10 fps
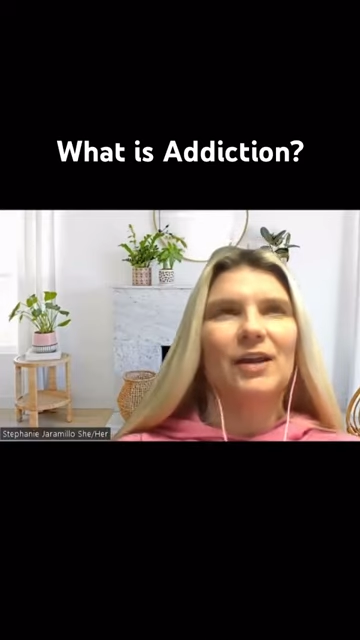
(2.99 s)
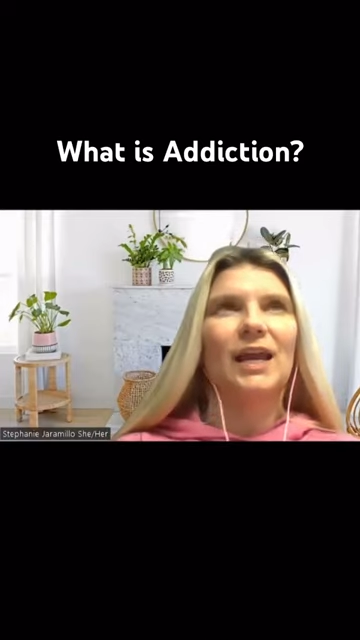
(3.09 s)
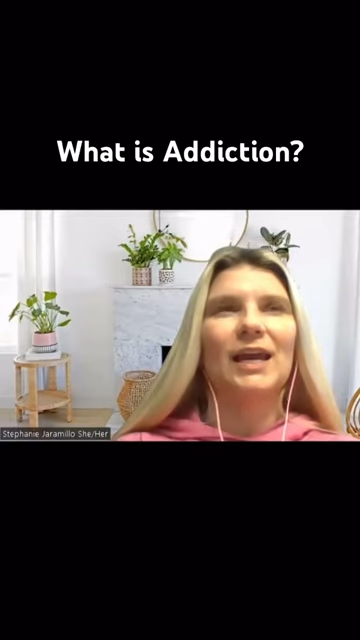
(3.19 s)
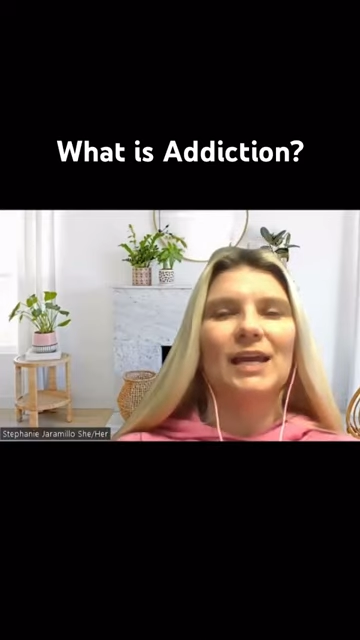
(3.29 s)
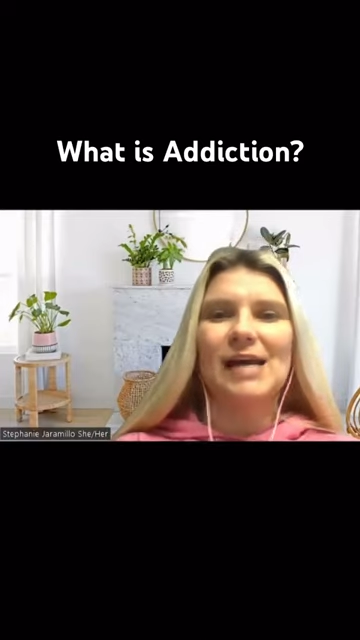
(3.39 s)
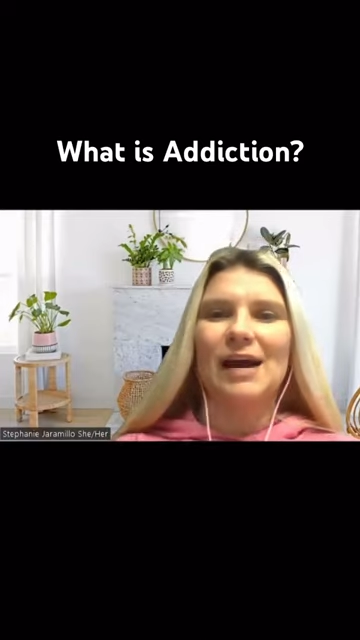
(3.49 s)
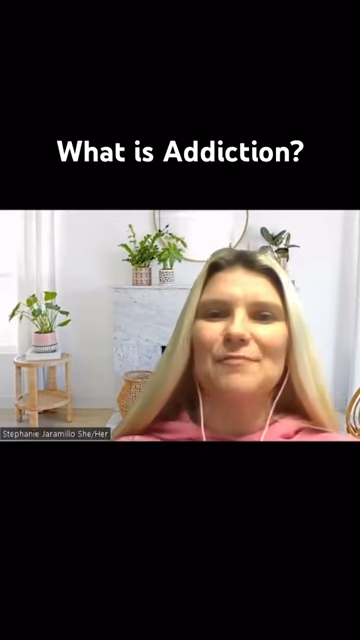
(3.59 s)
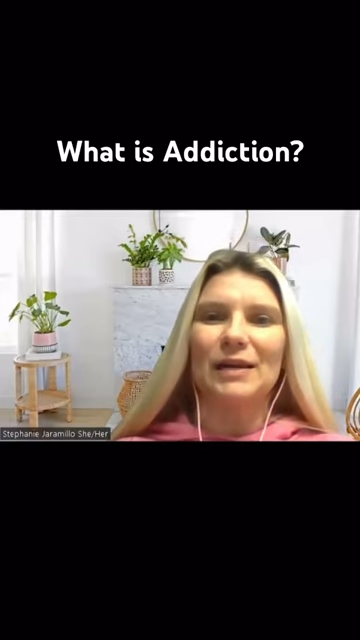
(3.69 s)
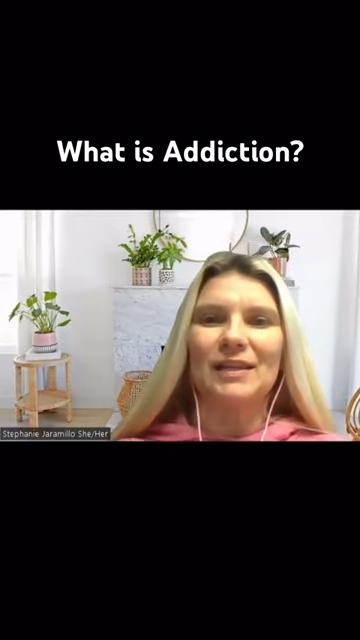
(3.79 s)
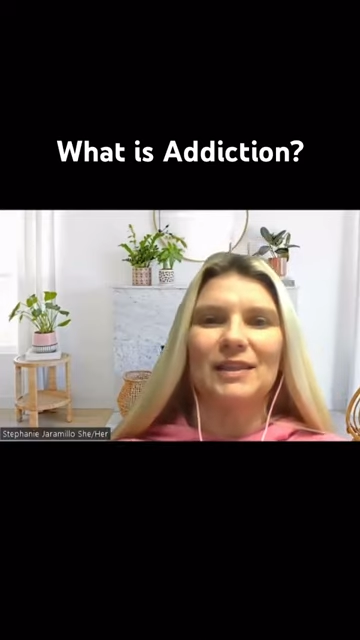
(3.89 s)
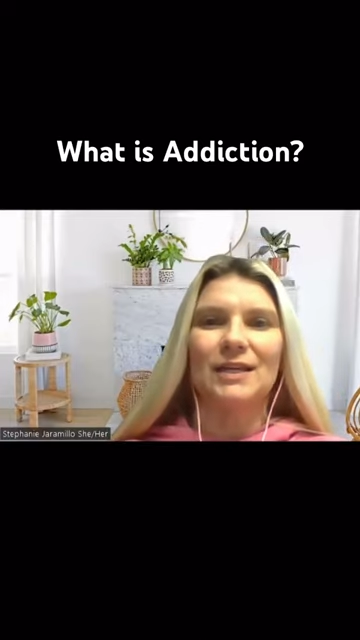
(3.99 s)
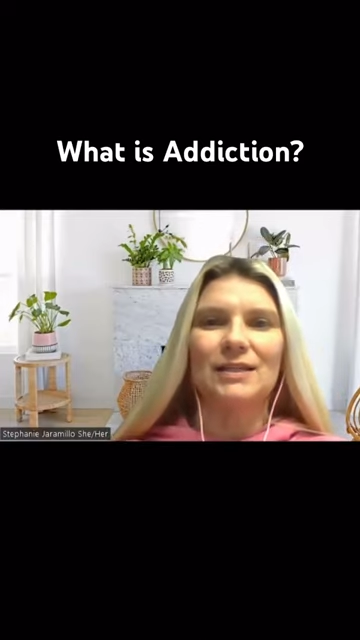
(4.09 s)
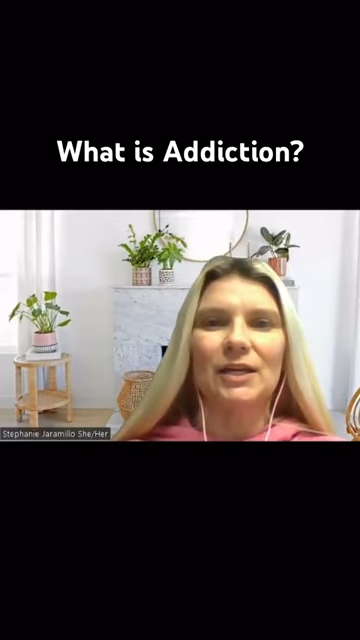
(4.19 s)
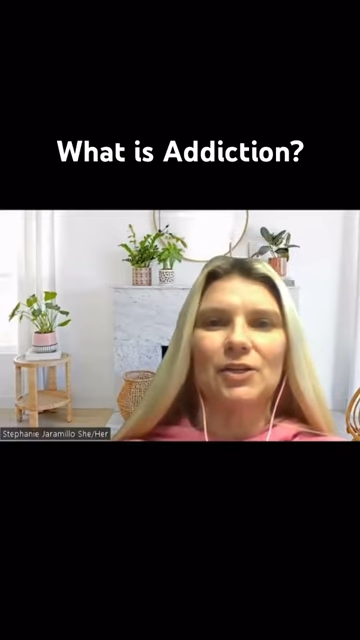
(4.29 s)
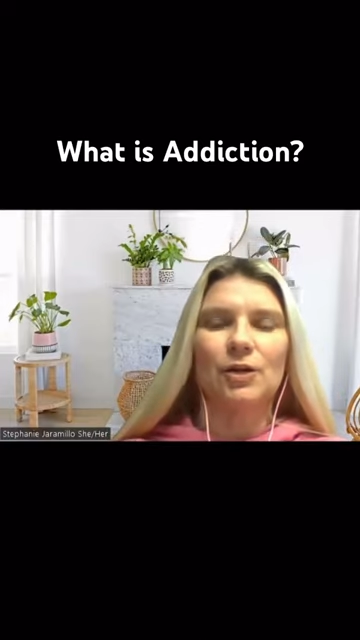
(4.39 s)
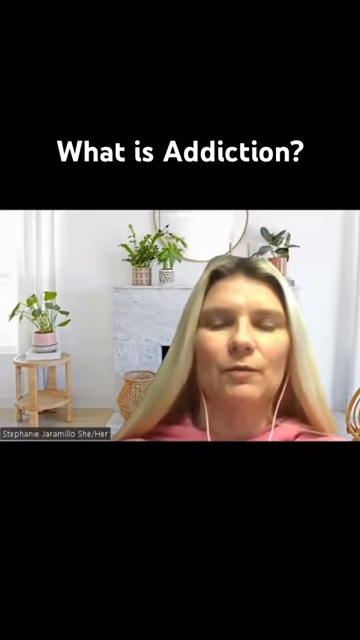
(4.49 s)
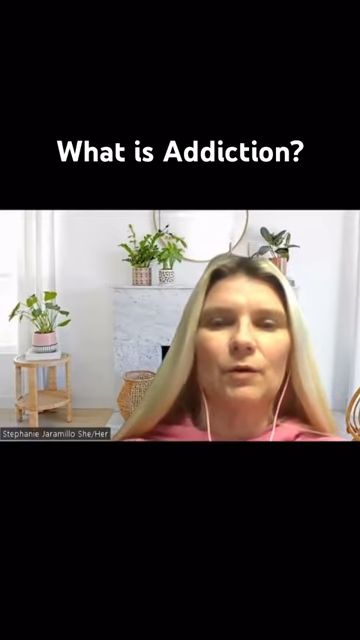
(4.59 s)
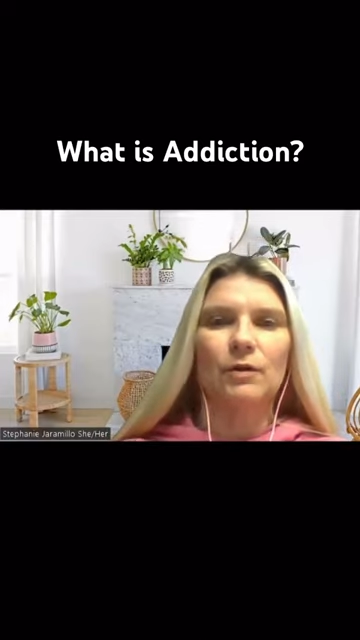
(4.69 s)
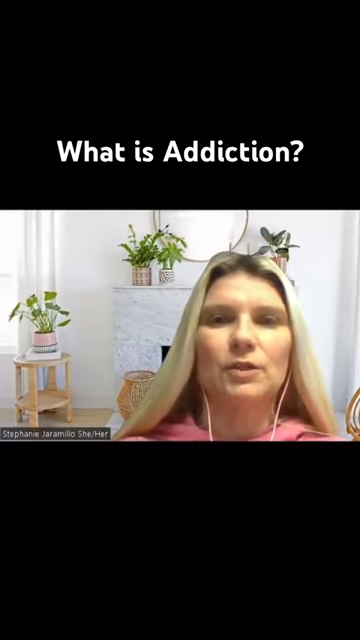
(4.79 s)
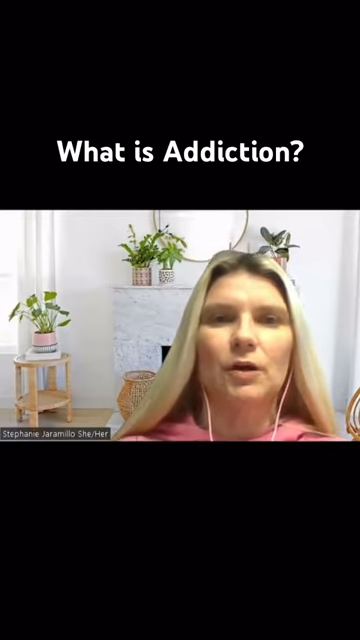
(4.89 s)
and I've been in the addiction
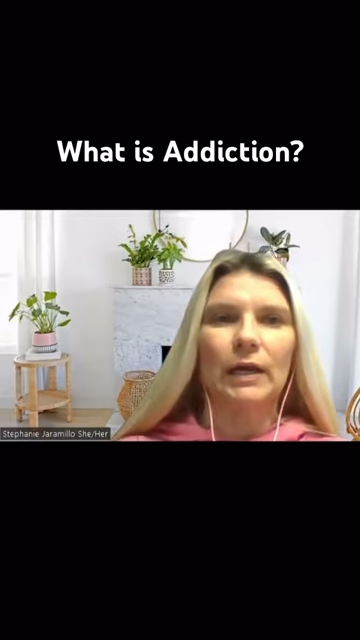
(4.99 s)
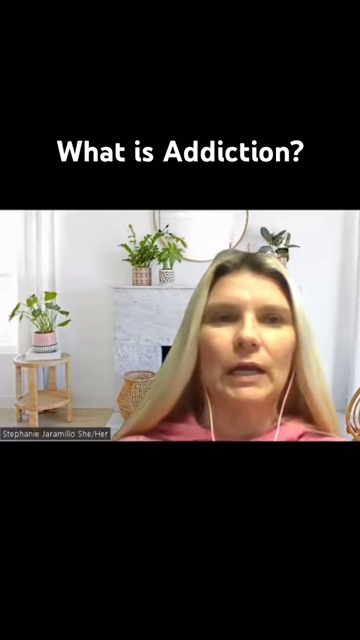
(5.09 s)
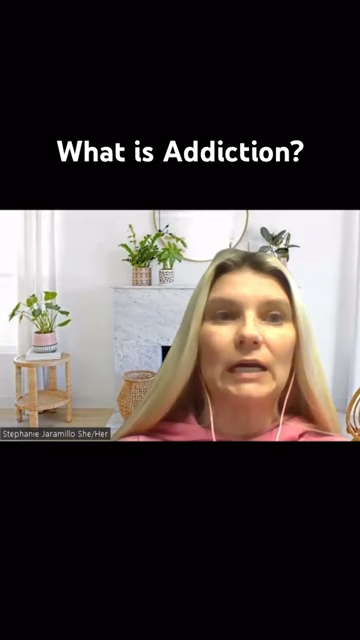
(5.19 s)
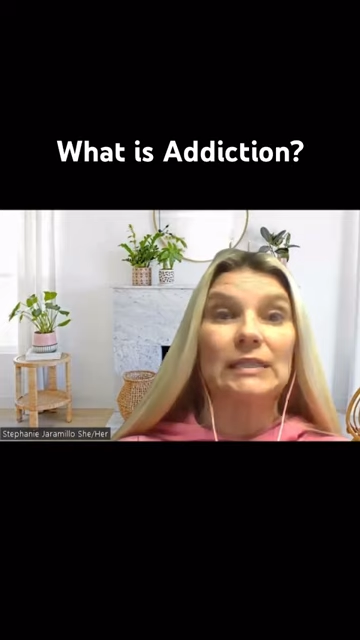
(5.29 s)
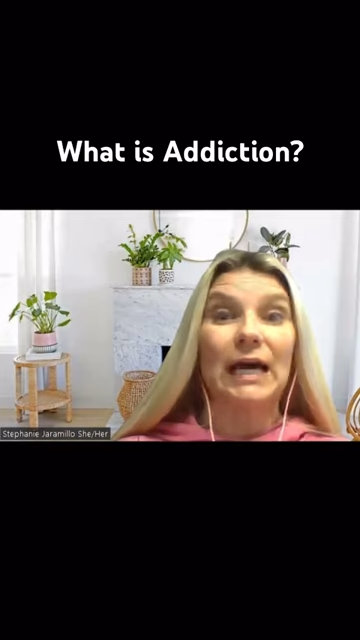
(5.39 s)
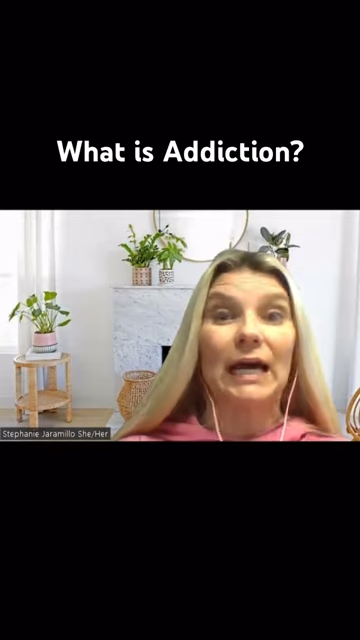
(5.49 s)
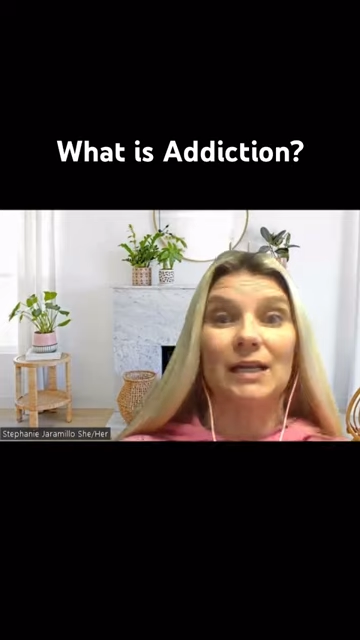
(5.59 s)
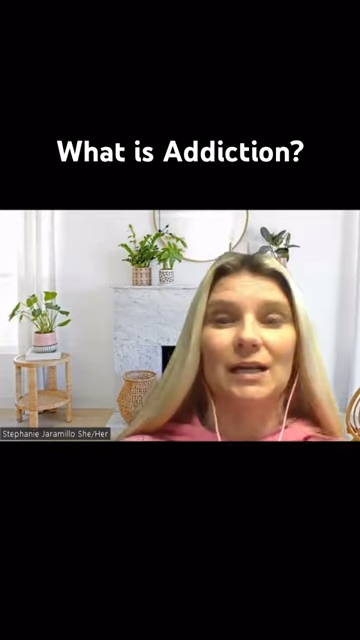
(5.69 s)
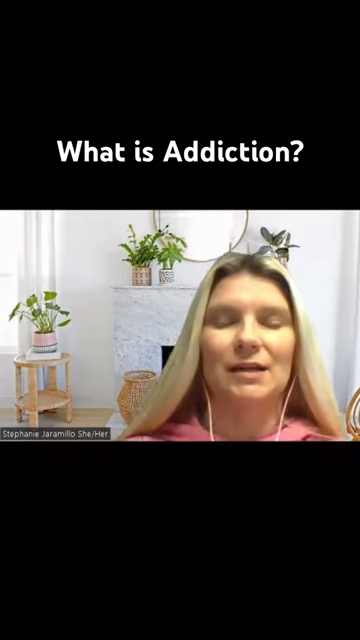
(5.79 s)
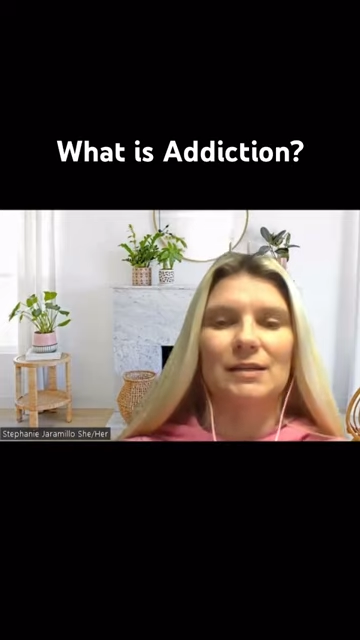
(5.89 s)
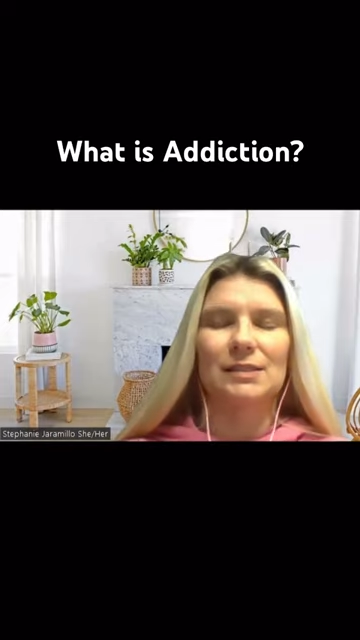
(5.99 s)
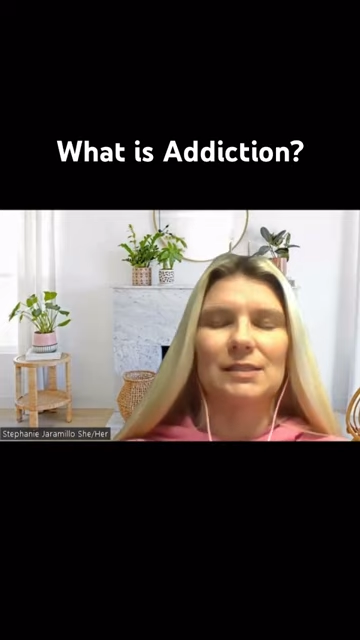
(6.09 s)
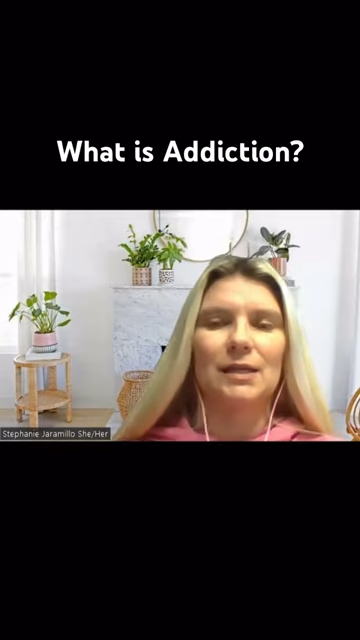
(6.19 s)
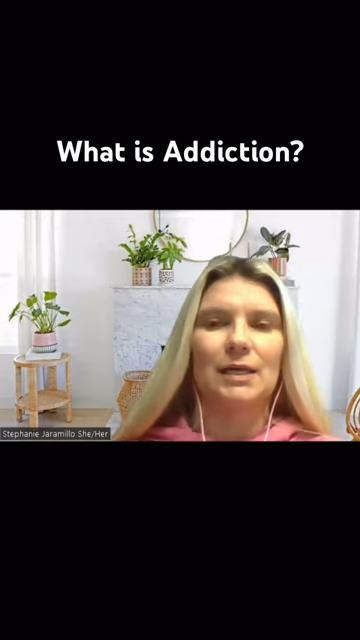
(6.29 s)
world going on 10 years.